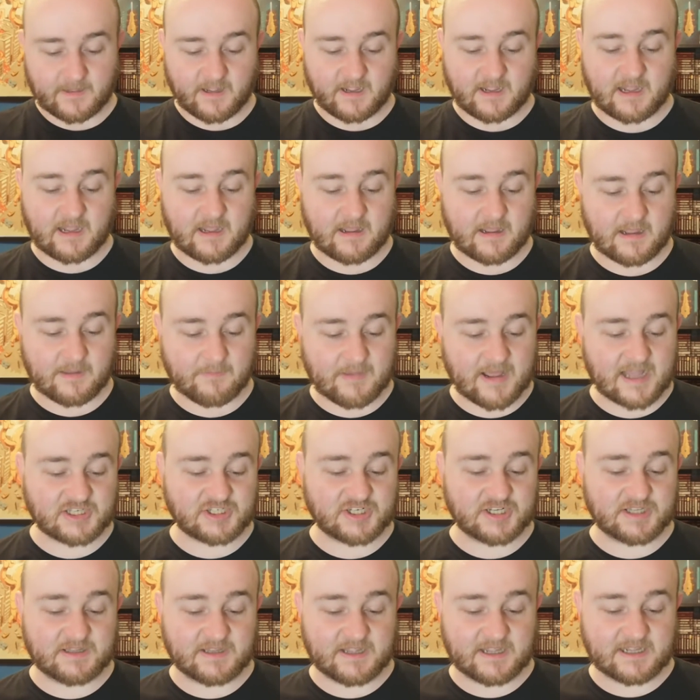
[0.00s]
I
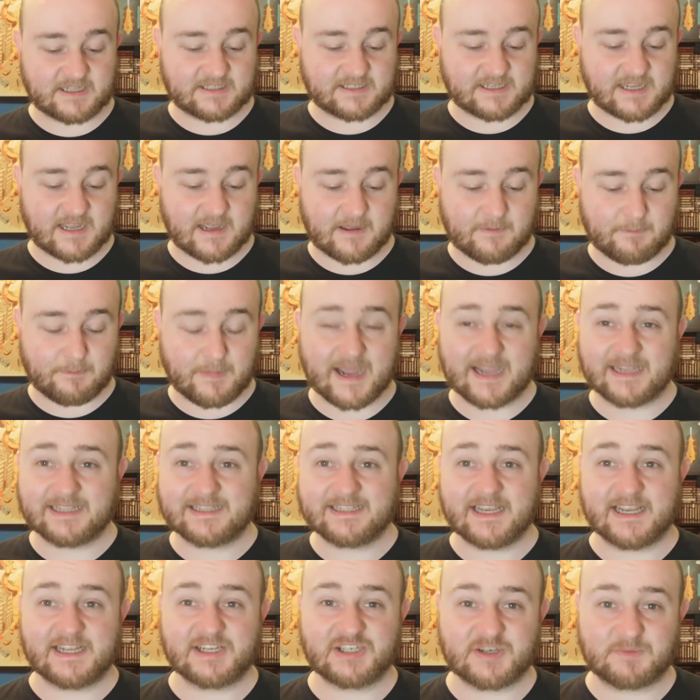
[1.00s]
imagine that my
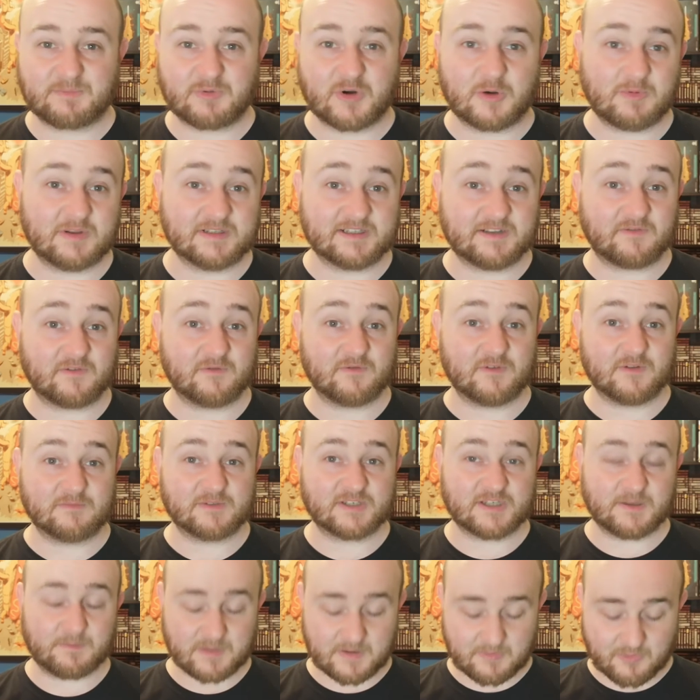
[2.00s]
tastes are probably different than
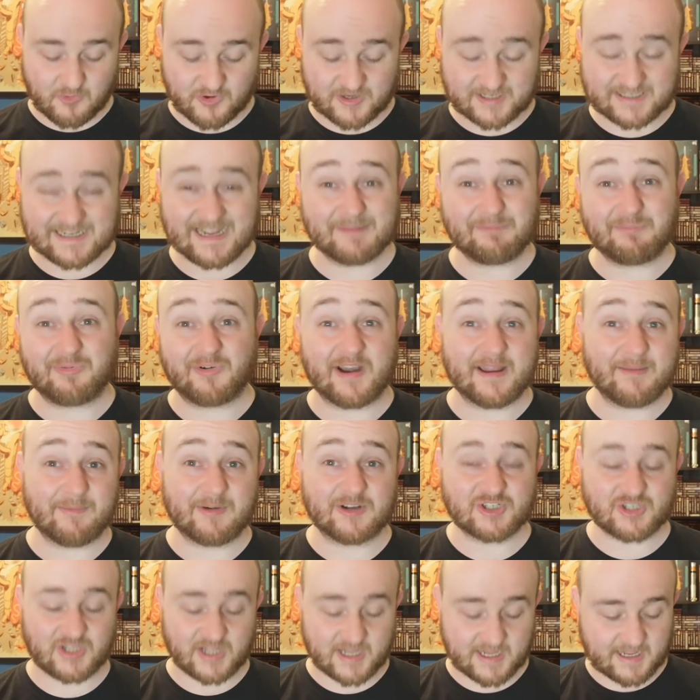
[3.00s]
some people because I pretty
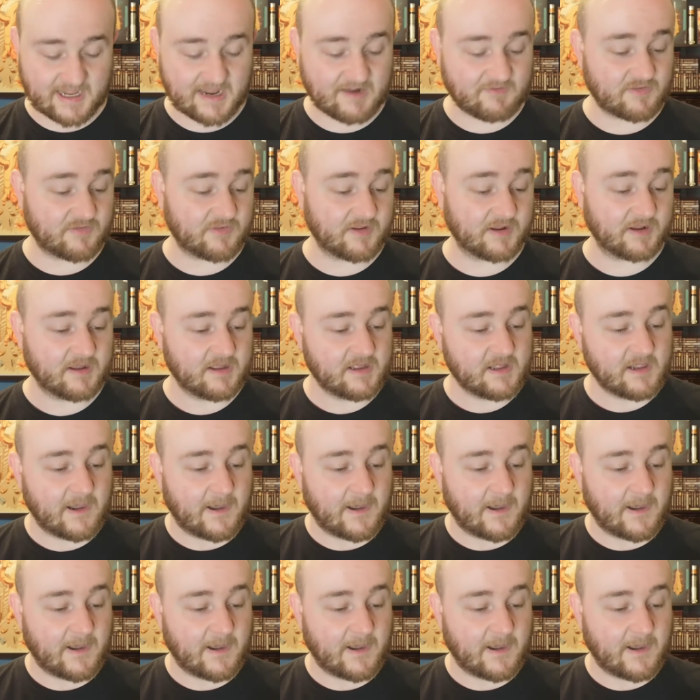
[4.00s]
much like everything,